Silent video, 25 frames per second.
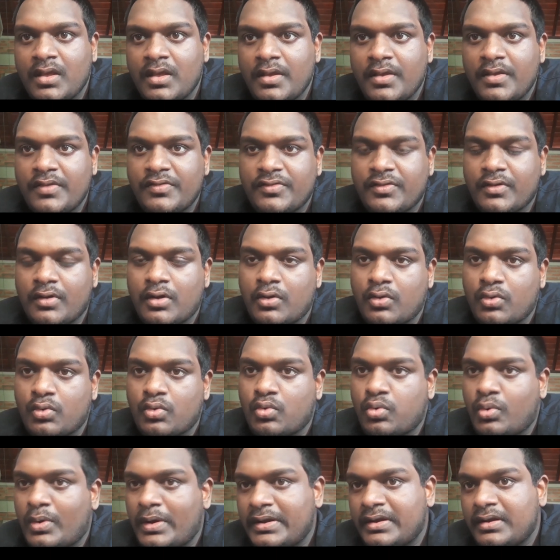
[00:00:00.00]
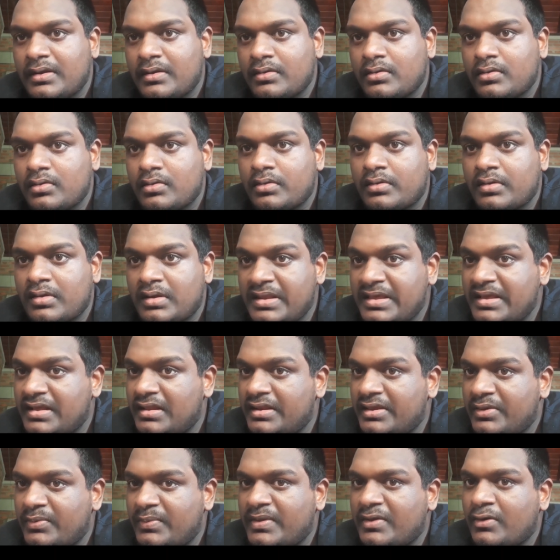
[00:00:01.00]
So quite
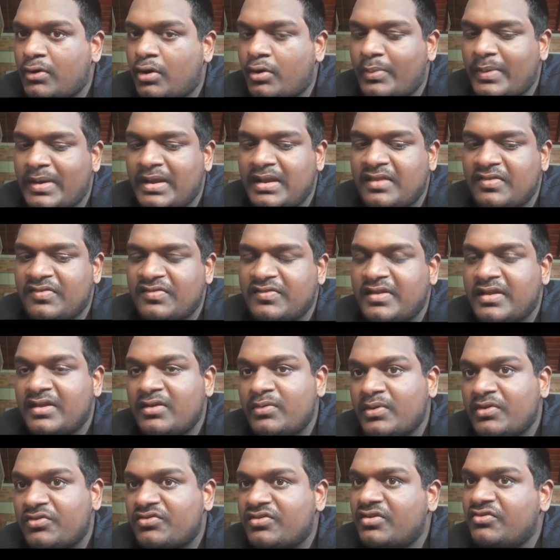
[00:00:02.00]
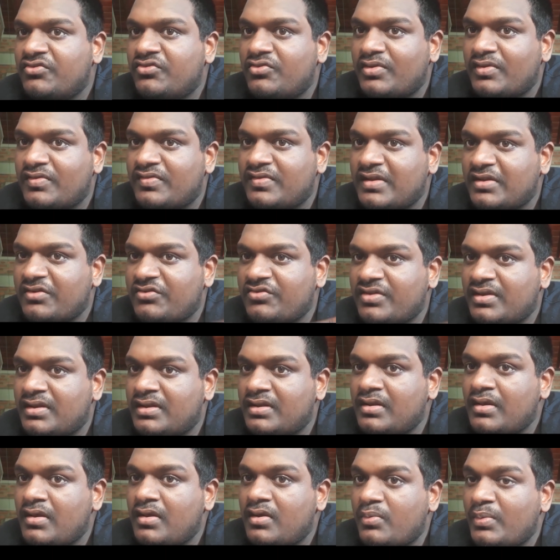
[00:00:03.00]
clearly we already distinguished the jurisdiction,
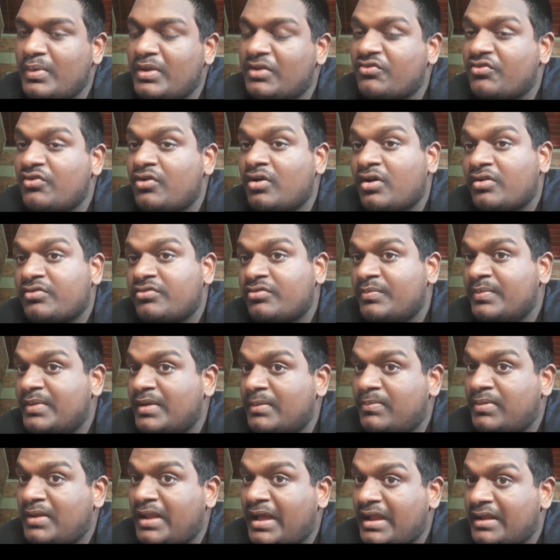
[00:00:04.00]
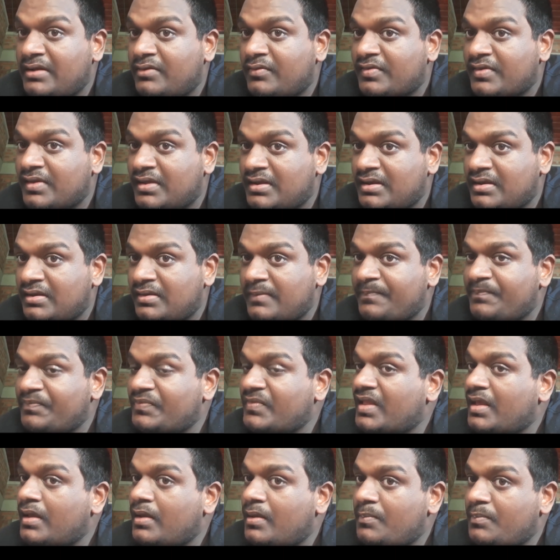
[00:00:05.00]
which law should be applied to certain
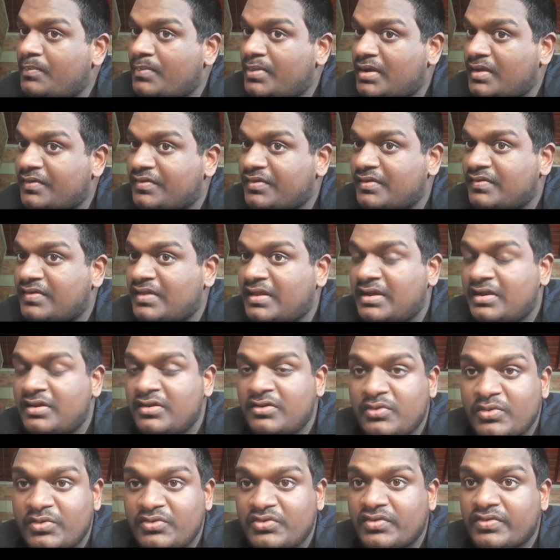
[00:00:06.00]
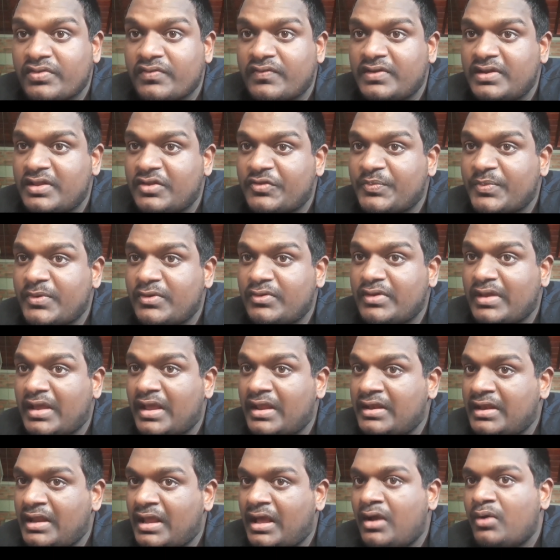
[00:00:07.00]
persons and individuals of a dispute,
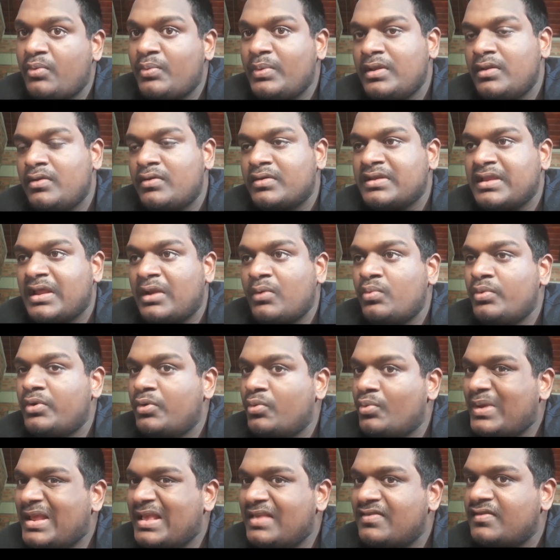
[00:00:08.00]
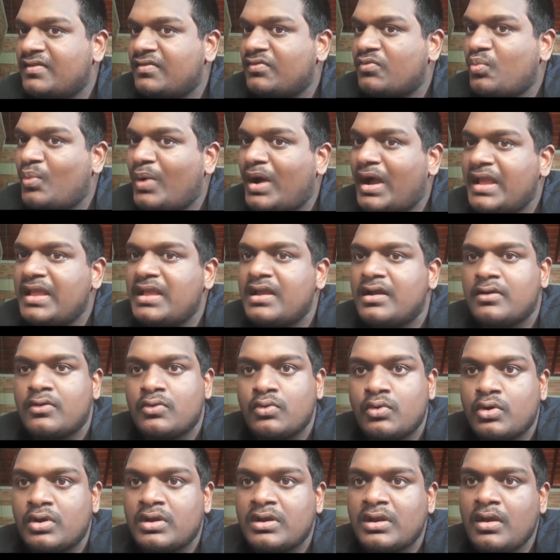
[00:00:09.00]
and now we looked at the reasons why a
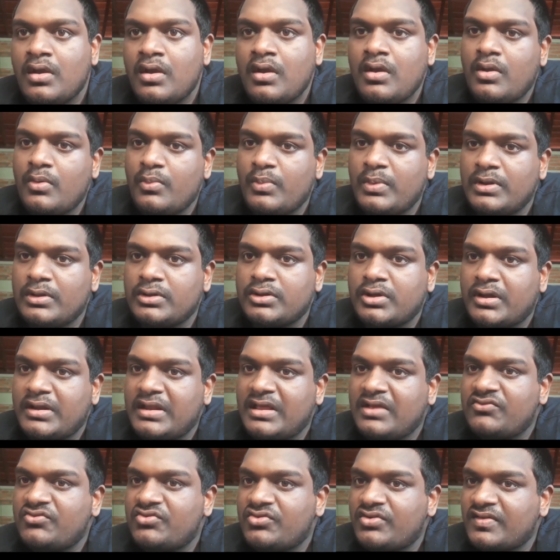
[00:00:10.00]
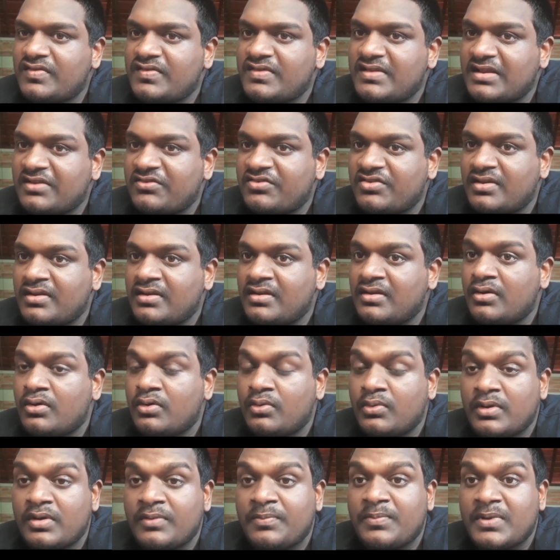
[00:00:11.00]
court will not have jurisdiction
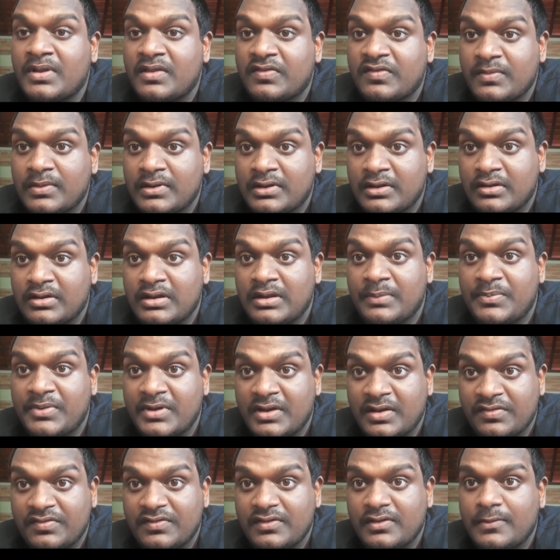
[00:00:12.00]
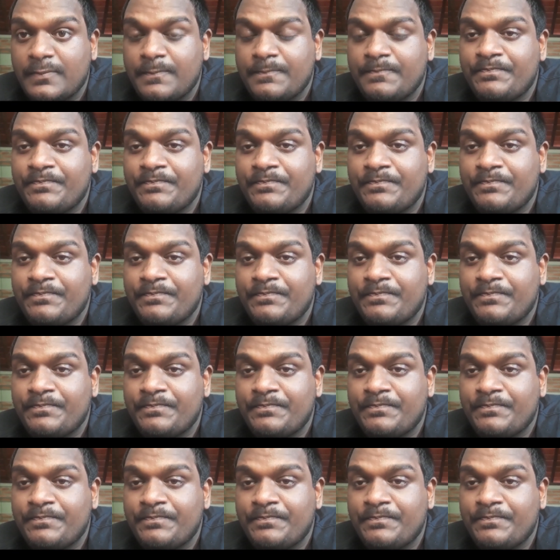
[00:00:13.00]
over a particular person.